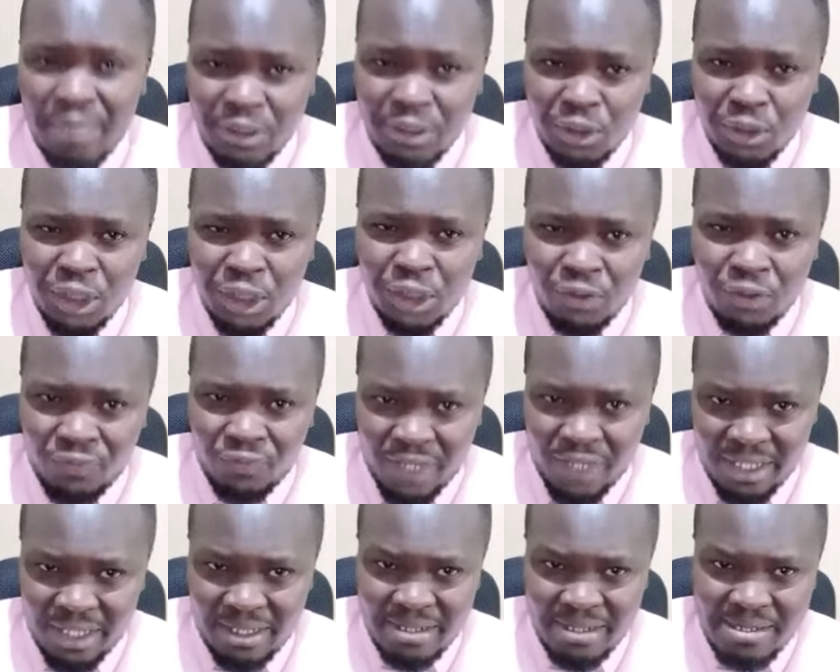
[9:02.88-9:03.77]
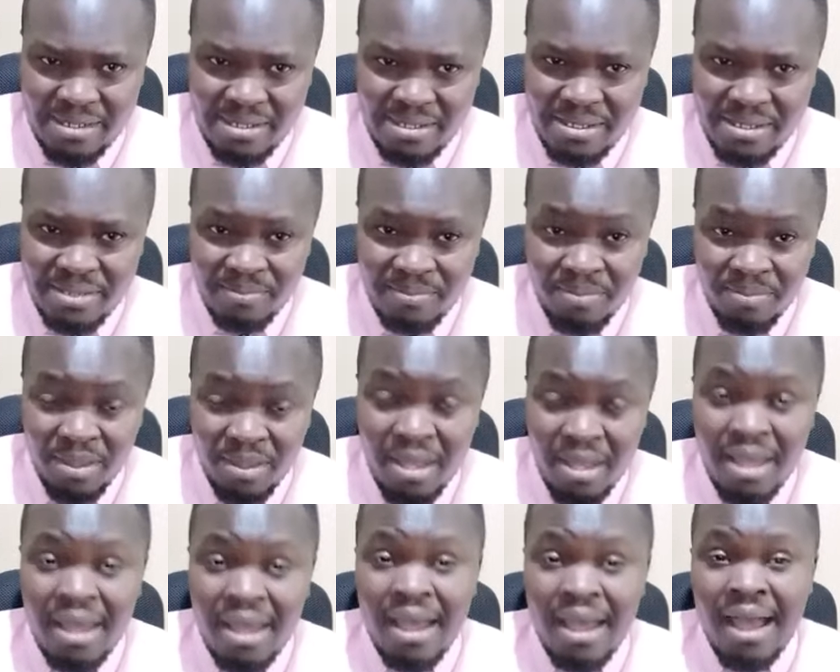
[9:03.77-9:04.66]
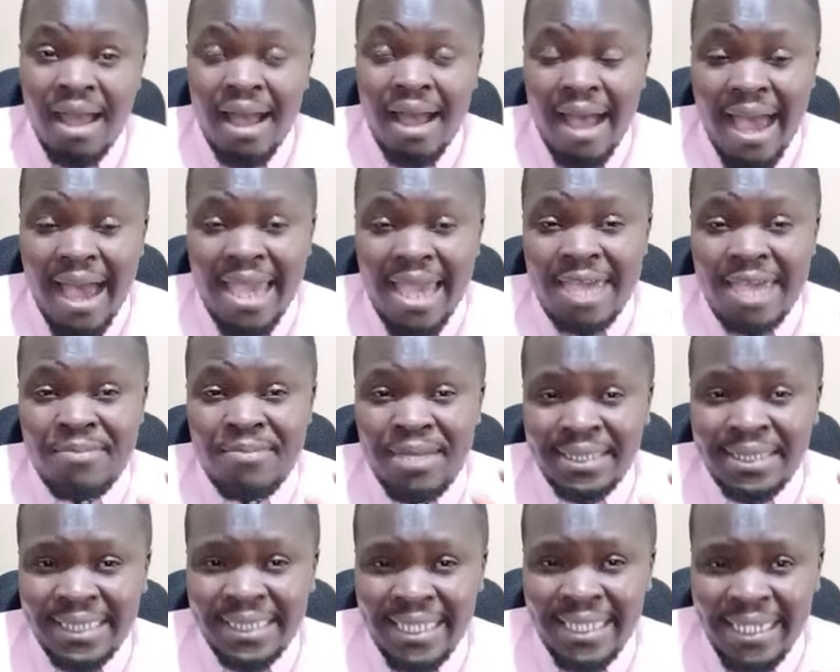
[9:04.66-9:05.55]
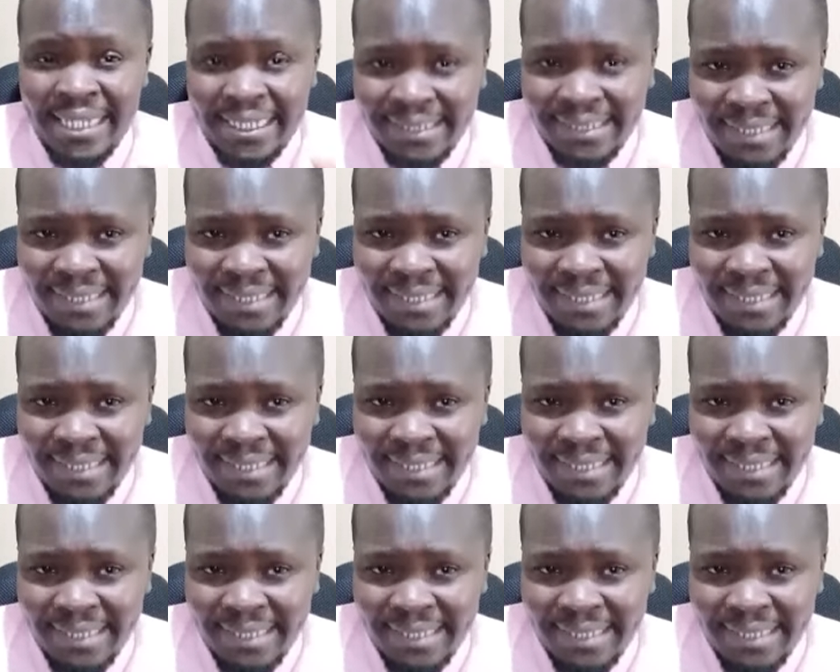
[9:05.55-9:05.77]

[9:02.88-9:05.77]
a majority of Kenyans. IEBC